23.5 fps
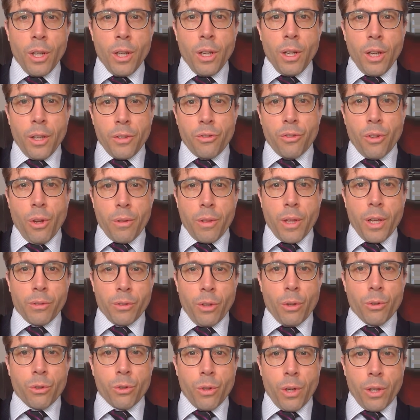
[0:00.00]
and so they'll
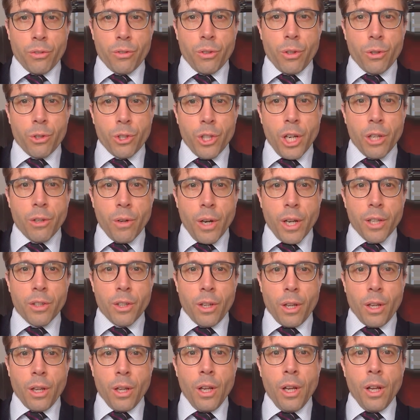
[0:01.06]
not trust your
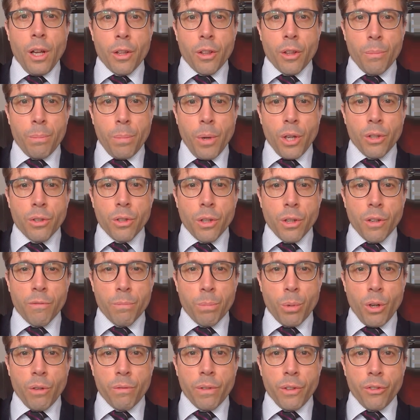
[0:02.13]
generator. The burden of
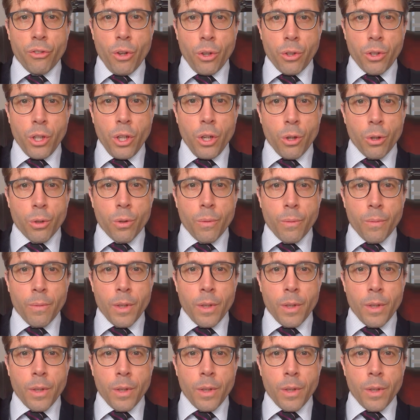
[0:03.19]
proof is on you.